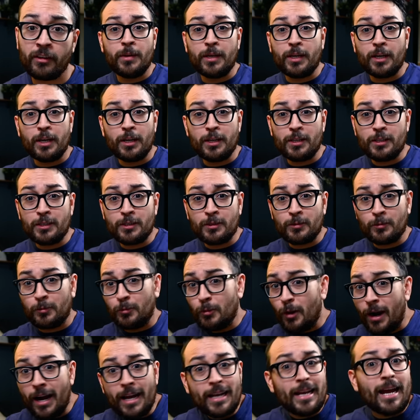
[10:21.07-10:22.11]
because
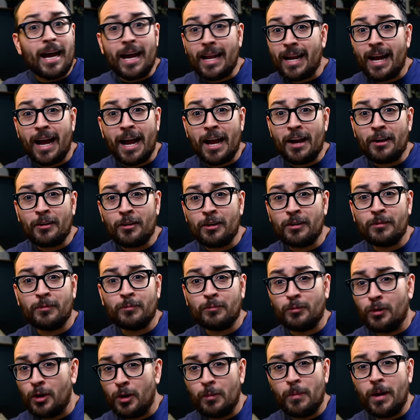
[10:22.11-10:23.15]
why not hire a
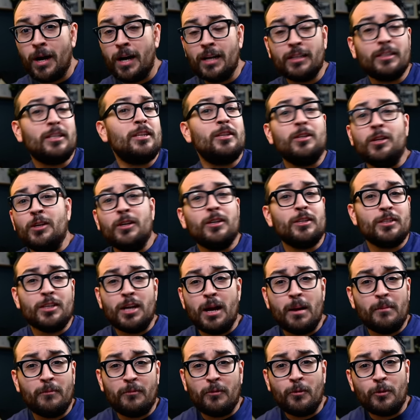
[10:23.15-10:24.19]
robot to do your
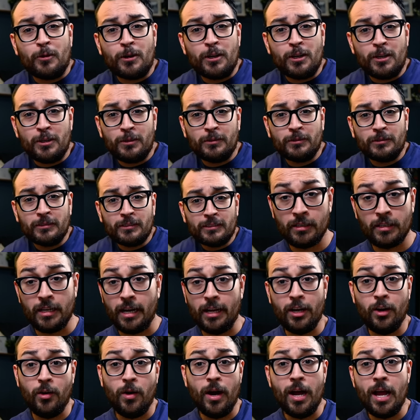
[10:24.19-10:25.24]
job for you?
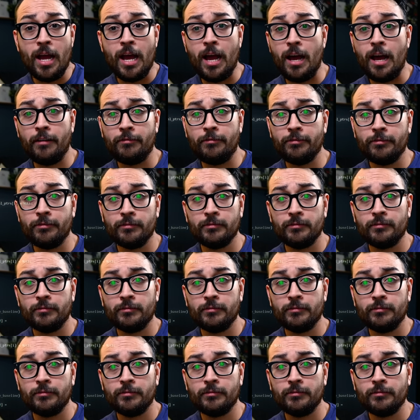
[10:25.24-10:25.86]
I know I have.